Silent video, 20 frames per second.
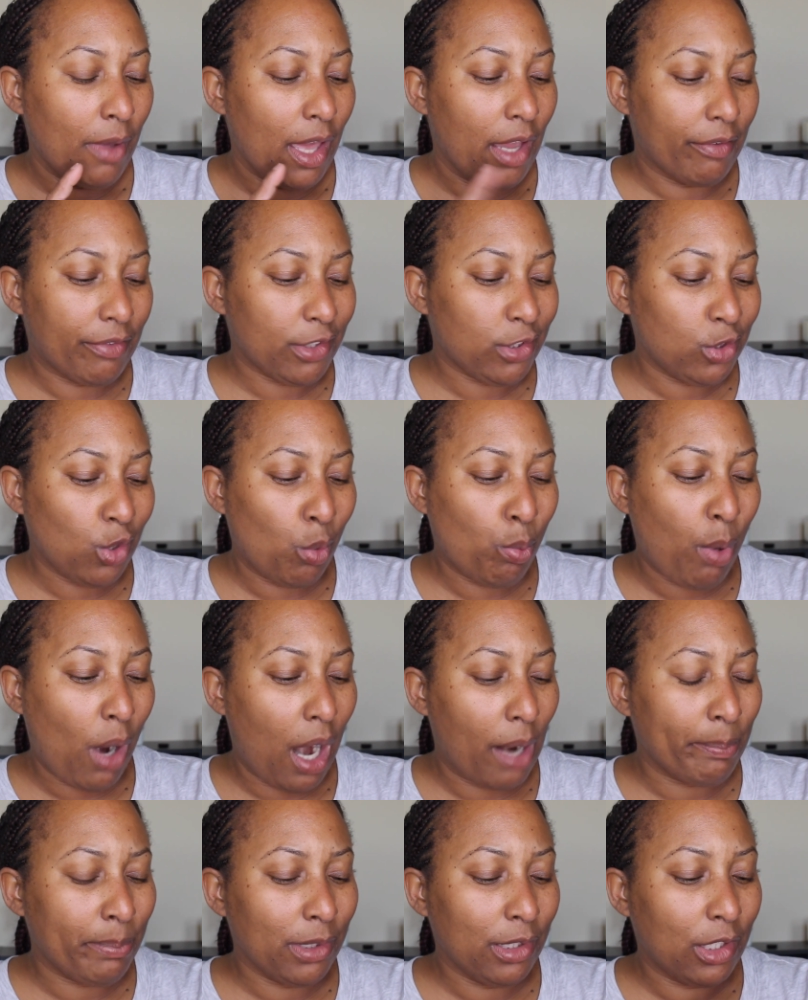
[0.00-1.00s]
ever so
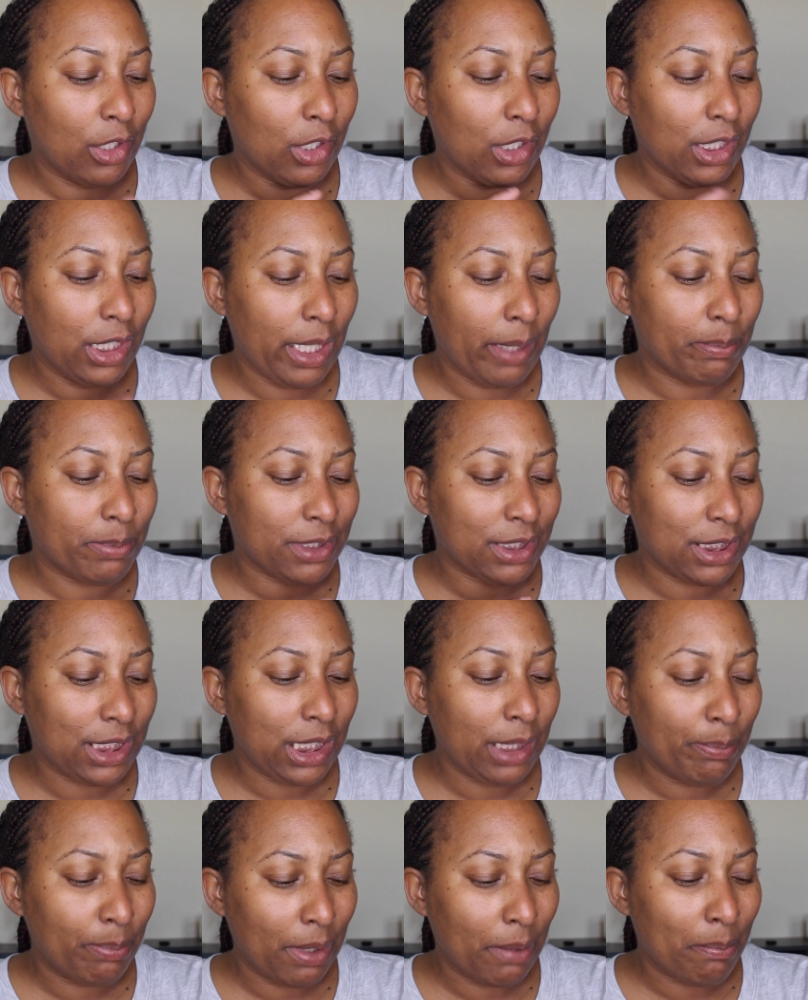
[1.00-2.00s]
popular lip
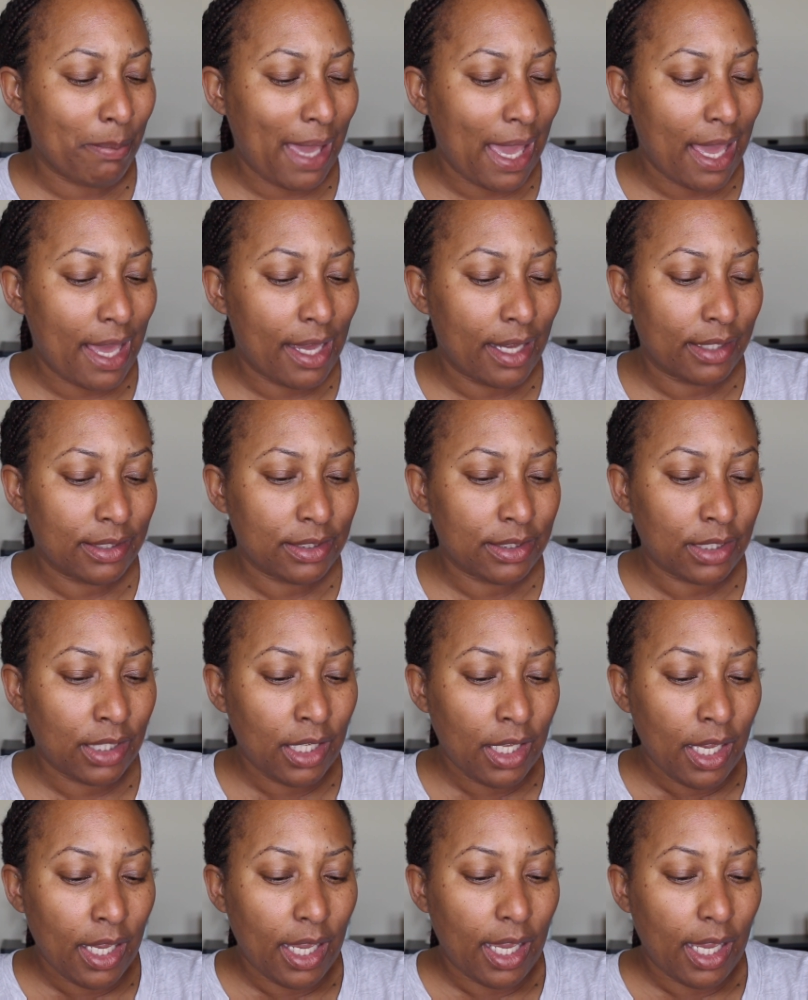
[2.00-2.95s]
sleeping mask,